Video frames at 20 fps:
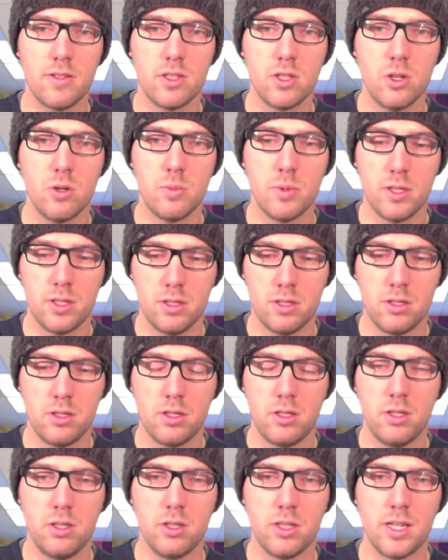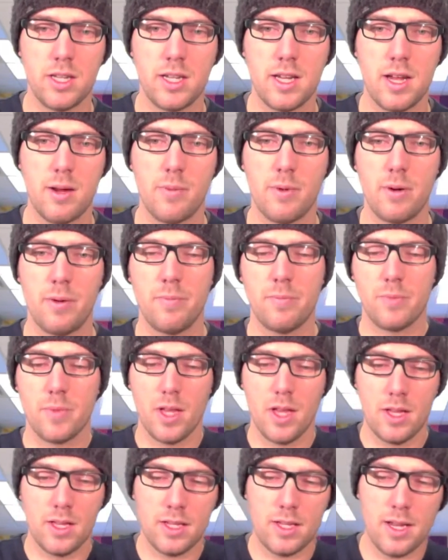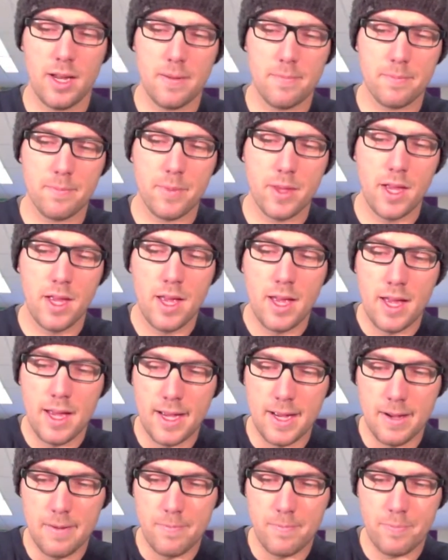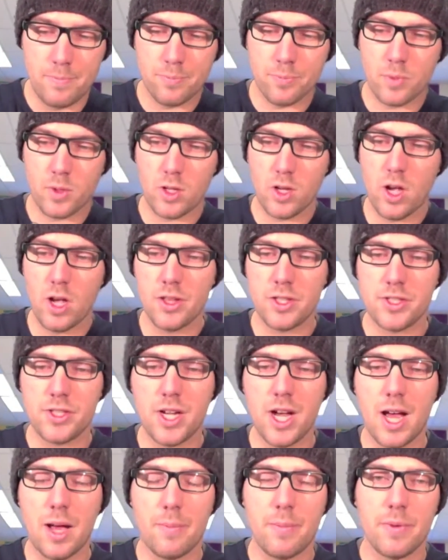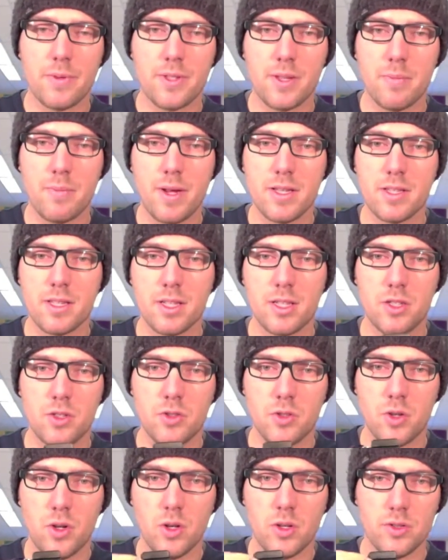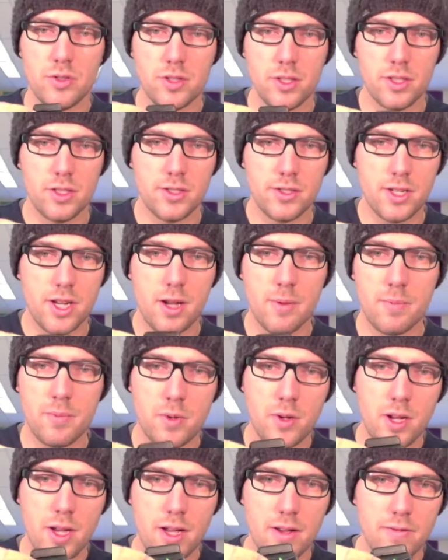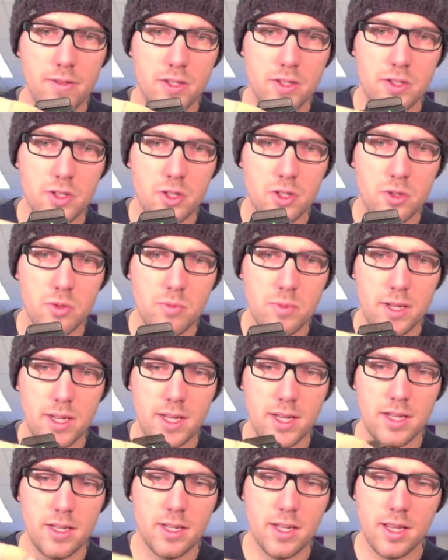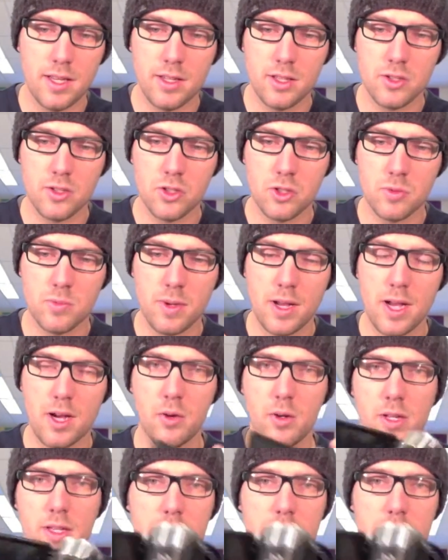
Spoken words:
open, you'll get camera. Okay. On the top, some basic controls. On the top, you have the zoom in and the zoom out.